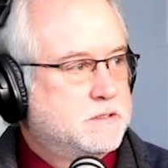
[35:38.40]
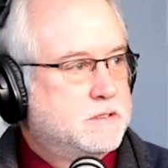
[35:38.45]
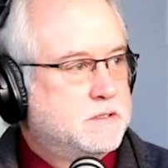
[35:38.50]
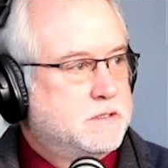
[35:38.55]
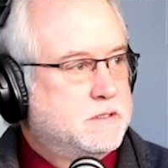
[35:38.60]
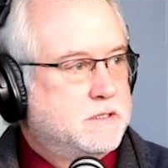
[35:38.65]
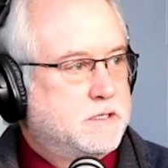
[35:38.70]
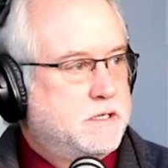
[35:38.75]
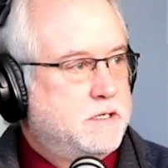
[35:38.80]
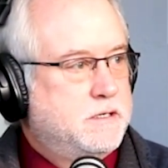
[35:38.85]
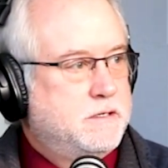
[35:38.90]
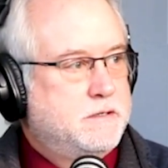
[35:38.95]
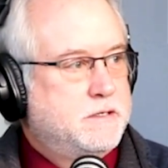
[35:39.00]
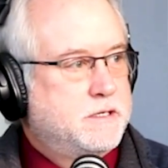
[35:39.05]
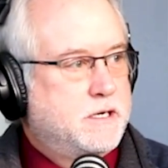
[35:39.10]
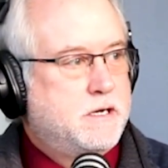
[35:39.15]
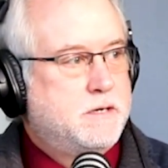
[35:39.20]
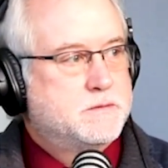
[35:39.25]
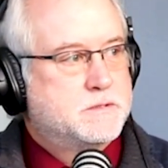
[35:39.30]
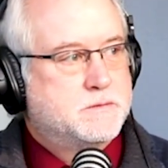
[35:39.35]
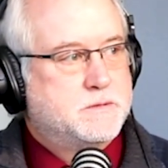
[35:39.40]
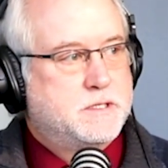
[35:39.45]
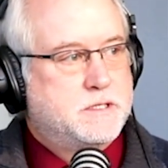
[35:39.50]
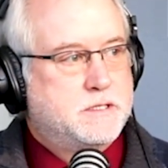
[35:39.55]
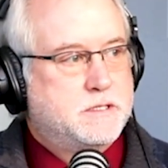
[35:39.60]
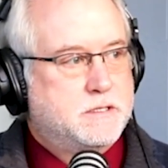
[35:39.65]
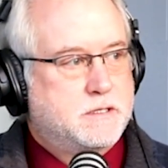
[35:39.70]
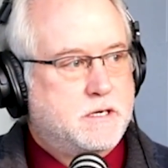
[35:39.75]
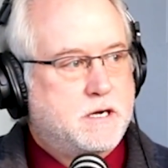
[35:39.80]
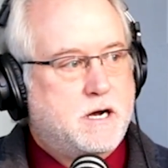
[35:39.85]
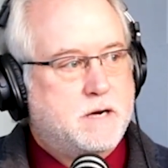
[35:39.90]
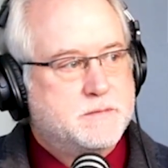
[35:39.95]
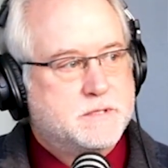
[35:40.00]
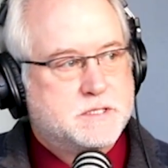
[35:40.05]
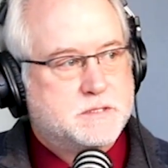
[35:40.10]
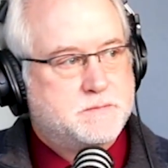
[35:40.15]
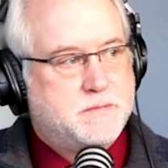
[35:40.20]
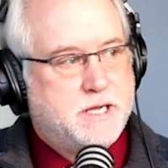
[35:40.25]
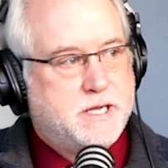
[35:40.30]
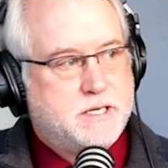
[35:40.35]
It comes with a common
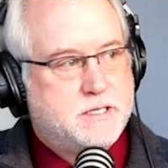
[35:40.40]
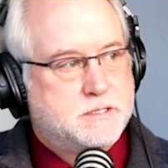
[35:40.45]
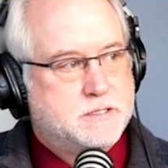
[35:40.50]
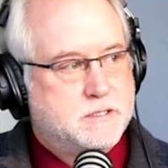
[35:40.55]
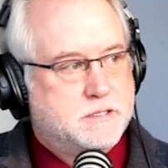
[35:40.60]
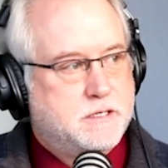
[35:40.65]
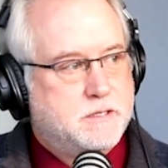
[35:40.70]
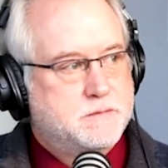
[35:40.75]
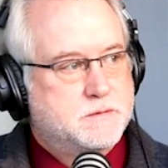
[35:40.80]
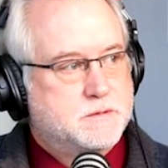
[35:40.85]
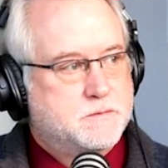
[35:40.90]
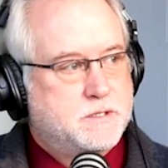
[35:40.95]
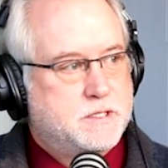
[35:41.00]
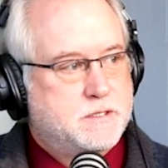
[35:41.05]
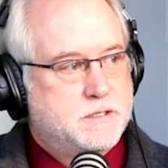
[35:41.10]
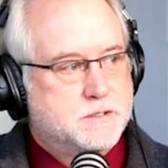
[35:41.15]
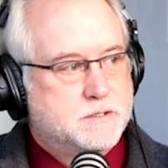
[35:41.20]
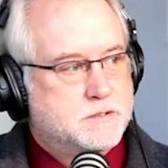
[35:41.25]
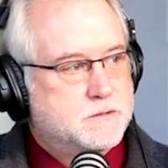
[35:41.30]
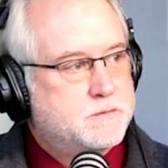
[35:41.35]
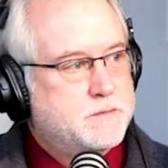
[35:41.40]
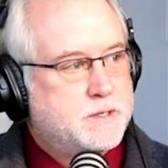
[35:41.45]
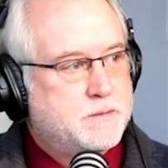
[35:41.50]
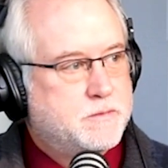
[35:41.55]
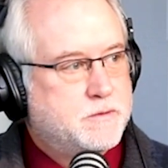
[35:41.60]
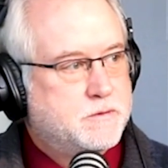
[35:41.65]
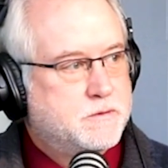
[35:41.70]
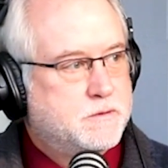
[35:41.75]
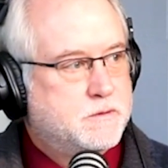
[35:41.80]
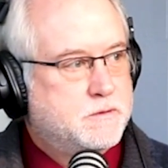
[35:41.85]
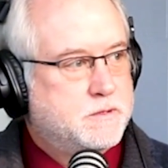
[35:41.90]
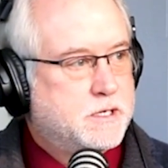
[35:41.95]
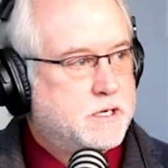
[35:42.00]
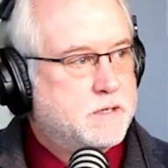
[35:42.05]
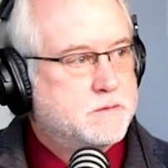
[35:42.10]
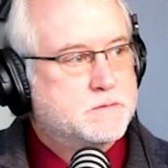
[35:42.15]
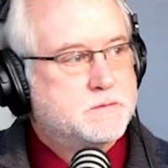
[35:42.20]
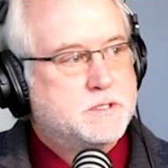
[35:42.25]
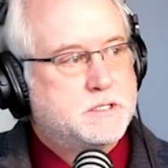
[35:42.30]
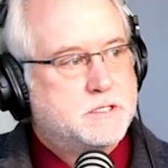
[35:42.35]
space. It comes with a swimming pool. It
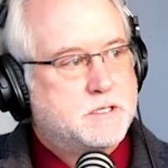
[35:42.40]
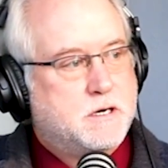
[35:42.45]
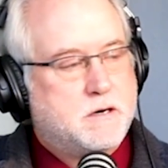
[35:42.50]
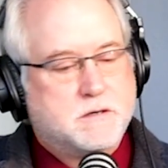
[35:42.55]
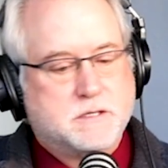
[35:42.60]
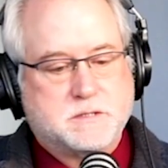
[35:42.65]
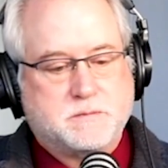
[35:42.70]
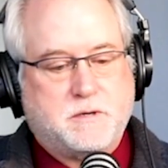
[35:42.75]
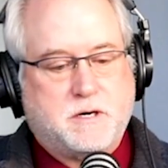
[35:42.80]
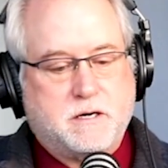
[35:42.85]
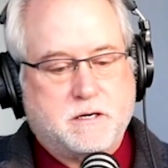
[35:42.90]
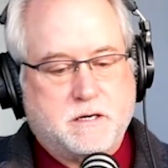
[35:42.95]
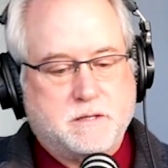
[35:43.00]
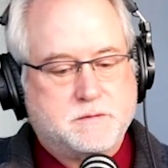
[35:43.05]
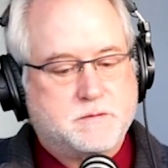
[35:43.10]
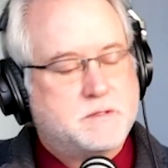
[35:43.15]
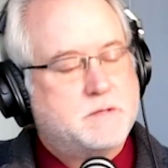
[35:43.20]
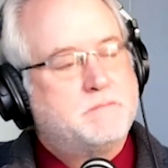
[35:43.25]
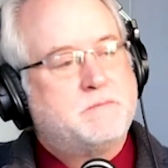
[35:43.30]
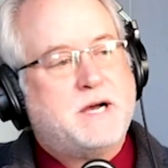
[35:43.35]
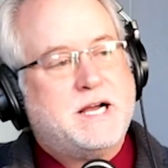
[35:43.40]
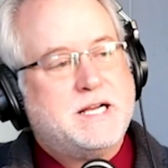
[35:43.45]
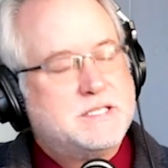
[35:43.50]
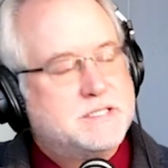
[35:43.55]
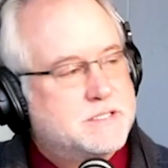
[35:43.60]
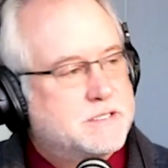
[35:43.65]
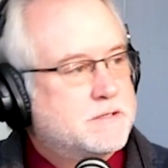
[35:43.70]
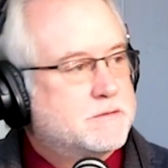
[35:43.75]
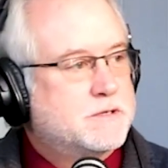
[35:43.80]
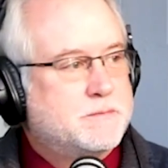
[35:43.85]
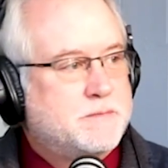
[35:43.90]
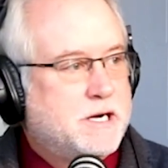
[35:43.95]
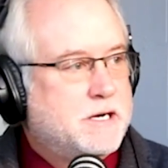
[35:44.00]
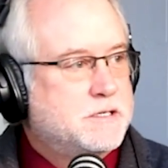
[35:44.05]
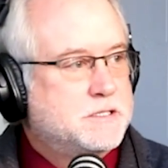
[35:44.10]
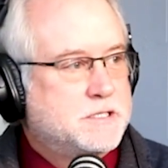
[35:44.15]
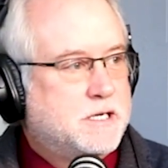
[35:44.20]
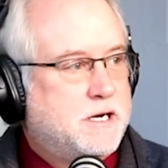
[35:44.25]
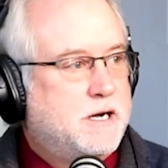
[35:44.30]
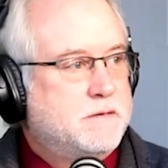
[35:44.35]
comes with a dog spa. It comes with a bicycle repair
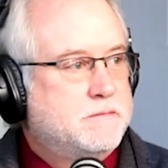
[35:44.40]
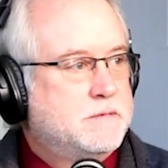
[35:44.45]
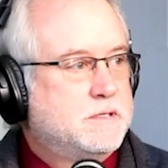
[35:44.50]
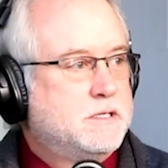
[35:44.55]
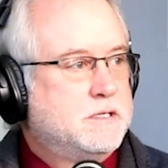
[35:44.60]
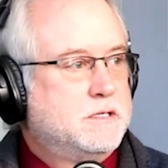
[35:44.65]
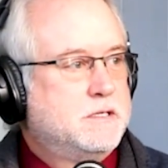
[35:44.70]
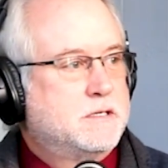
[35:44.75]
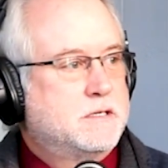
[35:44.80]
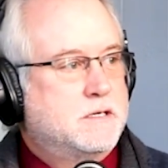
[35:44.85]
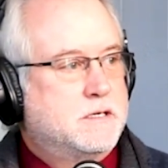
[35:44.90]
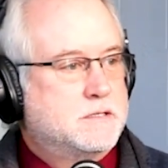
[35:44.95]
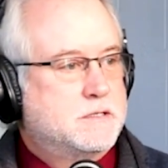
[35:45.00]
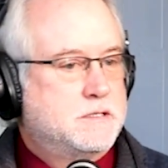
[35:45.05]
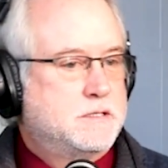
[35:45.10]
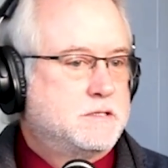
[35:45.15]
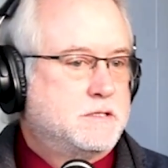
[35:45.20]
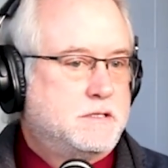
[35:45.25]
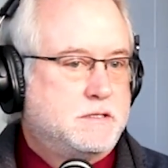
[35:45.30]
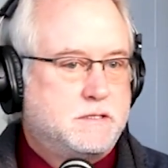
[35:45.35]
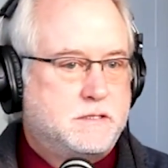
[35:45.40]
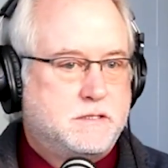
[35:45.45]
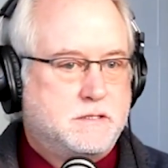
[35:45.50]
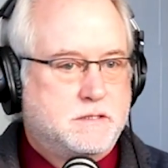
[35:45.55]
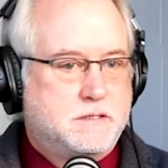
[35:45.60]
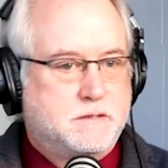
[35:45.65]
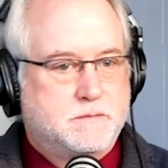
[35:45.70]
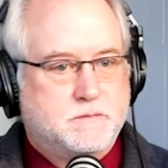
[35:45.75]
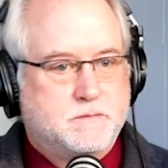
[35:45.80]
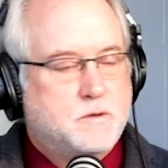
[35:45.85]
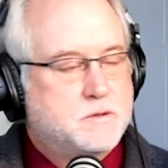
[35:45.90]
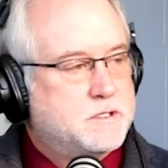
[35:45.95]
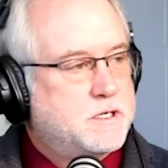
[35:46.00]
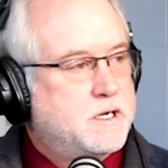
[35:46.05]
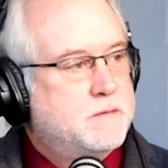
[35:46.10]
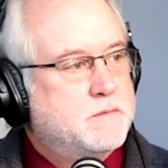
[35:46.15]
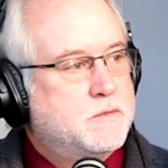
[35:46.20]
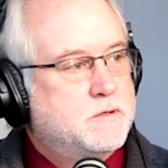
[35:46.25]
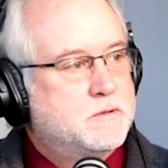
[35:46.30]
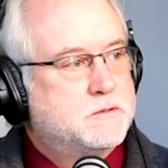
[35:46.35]
shop because it's on the
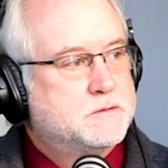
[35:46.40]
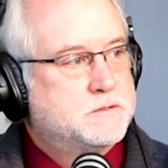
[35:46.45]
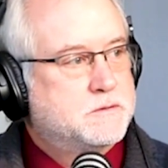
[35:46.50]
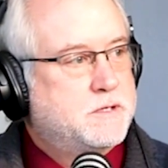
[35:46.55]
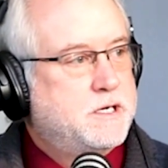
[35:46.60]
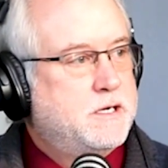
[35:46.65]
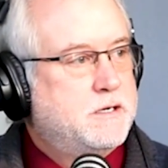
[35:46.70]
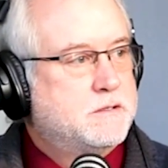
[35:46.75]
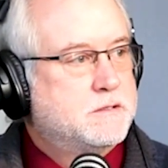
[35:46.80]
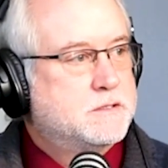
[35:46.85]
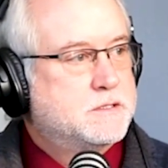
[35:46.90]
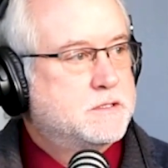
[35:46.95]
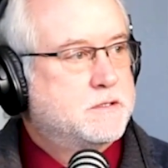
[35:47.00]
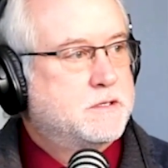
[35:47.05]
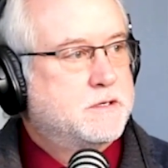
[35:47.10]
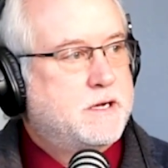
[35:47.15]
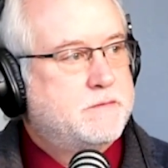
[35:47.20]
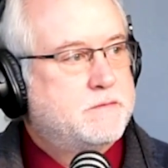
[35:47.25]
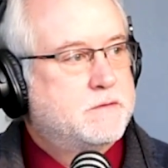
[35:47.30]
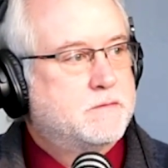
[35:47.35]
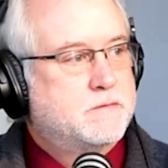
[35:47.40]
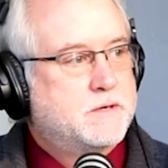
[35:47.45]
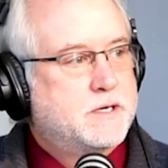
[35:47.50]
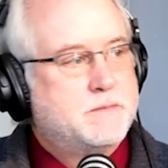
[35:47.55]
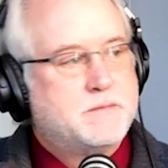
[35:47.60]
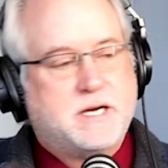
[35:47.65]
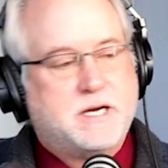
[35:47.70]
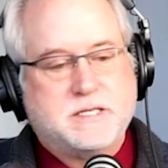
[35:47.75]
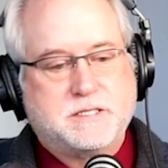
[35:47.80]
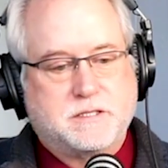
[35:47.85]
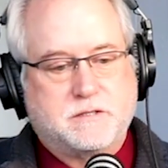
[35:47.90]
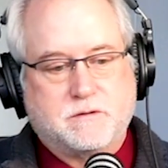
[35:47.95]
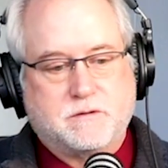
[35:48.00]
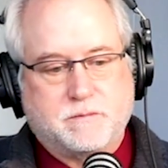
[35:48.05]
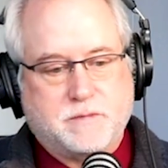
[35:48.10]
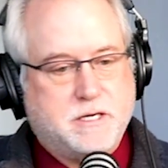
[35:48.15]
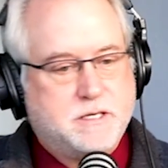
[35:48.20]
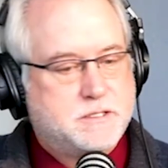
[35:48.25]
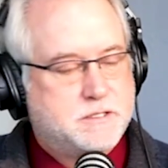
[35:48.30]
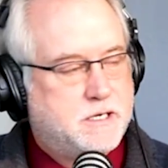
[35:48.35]
multimodal trail. So they'll have a free bicycle
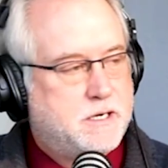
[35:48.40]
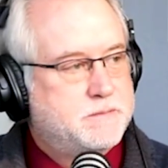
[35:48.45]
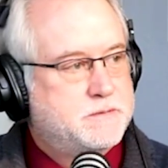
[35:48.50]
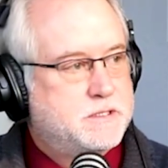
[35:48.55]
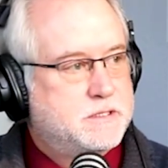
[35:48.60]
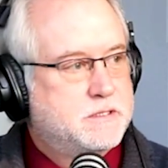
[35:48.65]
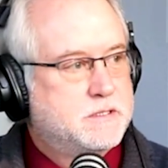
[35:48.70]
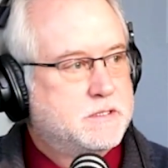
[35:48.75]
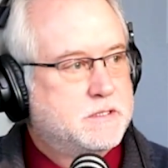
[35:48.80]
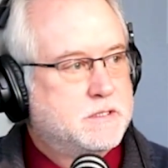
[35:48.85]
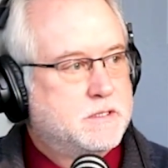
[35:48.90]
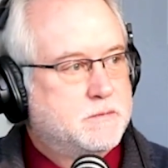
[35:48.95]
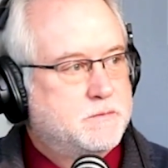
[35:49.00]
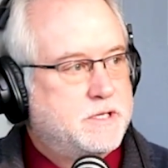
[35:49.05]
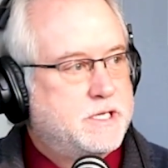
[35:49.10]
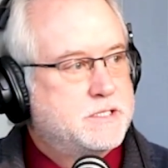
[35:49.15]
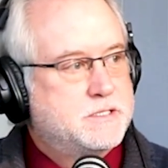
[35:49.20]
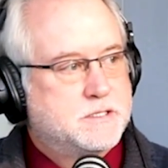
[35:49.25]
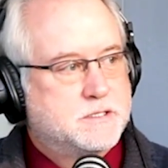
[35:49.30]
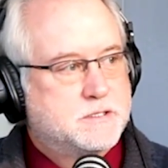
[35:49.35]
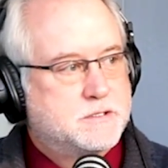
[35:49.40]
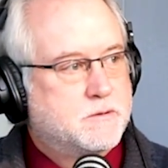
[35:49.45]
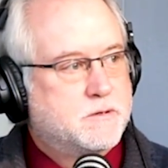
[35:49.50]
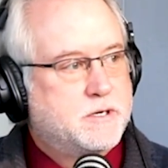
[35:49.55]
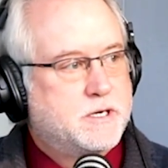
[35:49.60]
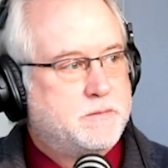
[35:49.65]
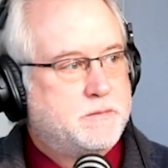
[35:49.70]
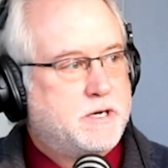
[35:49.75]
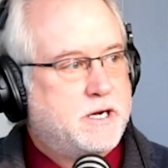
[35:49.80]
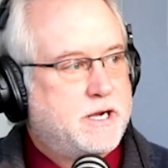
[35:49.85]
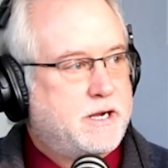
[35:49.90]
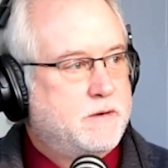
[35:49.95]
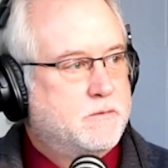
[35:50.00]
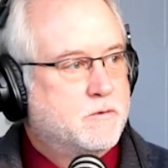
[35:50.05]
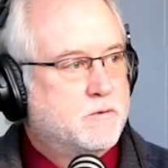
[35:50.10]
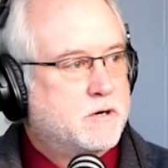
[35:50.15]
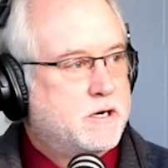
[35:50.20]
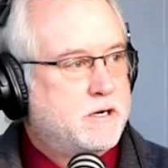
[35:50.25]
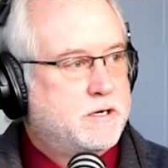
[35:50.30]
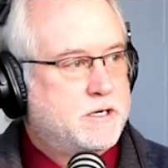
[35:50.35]
repair shop to place to store your bike and
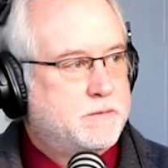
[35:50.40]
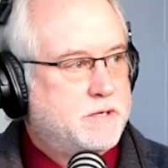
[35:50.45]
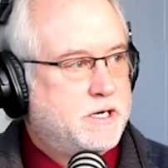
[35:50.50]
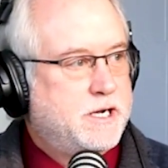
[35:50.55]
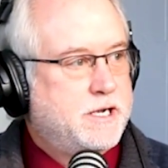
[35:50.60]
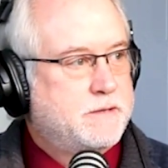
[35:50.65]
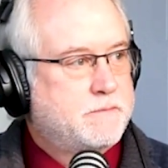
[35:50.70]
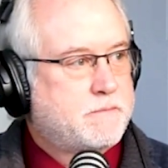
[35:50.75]
work on your bike.